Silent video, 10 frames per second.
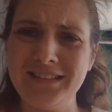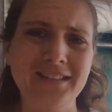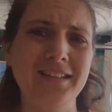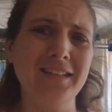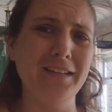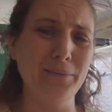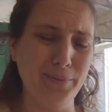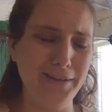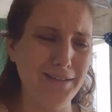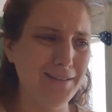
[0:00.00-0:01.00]
it a little
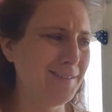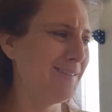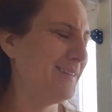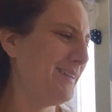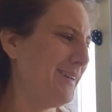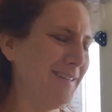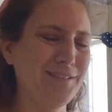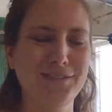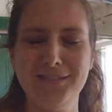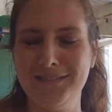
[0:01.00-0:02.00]
bit and
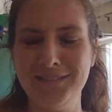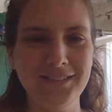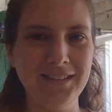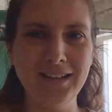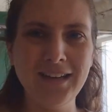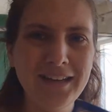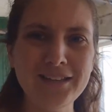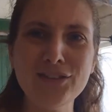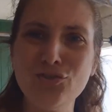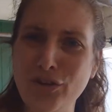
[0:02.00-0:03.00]
it's
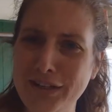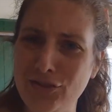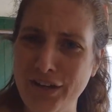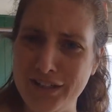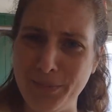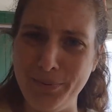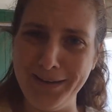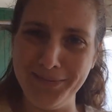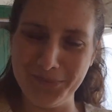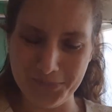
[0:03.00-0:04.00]
a strange
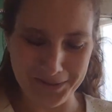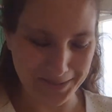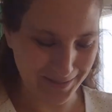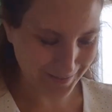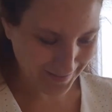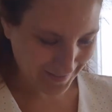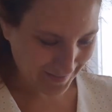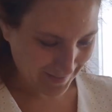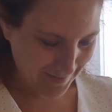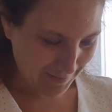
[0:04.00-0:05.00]
recipe to me
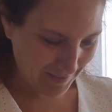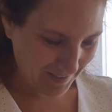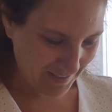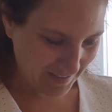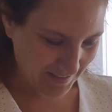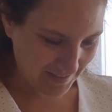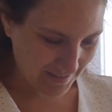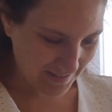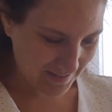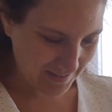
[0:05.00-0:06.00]

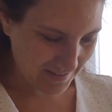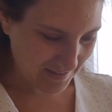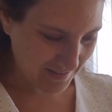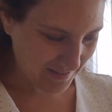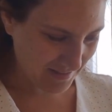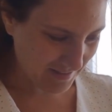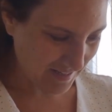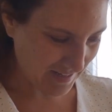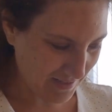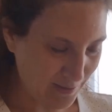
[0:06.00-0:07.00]
because
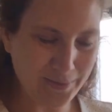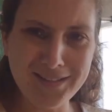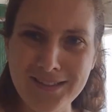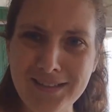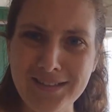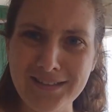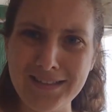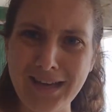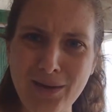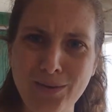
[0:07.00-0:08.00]
I don't know, it doesn't
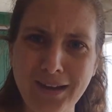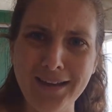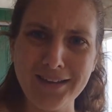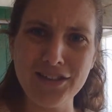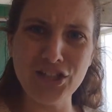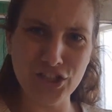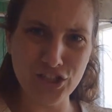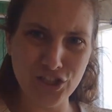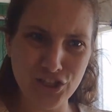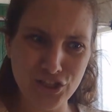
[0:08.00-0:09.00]
sound like a
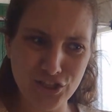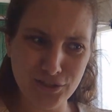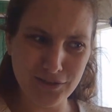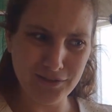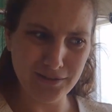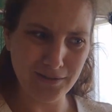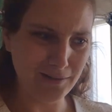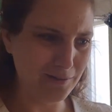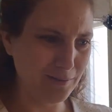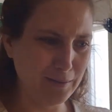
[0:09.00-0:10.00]
dish.
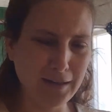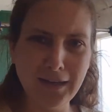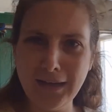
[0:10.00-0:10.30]
So